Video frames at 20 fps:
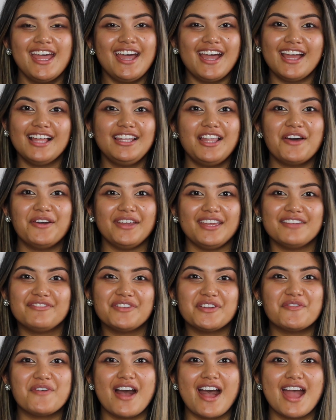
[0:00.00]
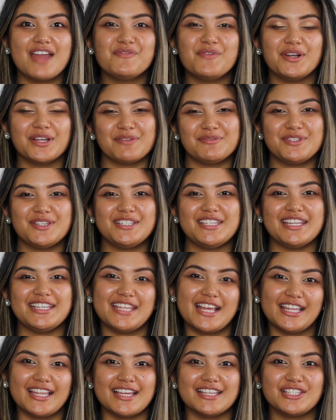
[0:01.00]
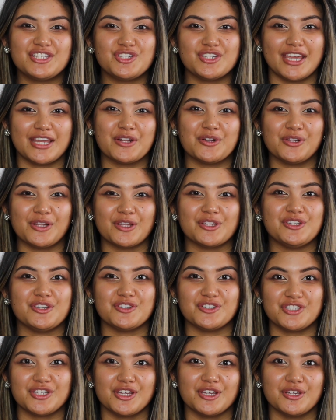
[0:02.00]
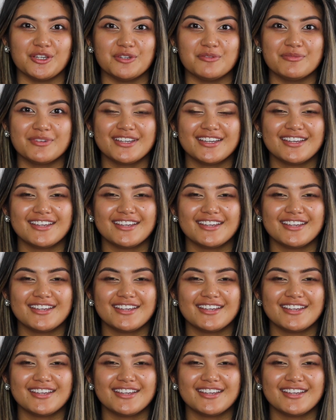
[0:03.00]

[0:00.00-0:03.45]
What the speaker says: Hello everyone, welcome to Daniela's channel on YouTube.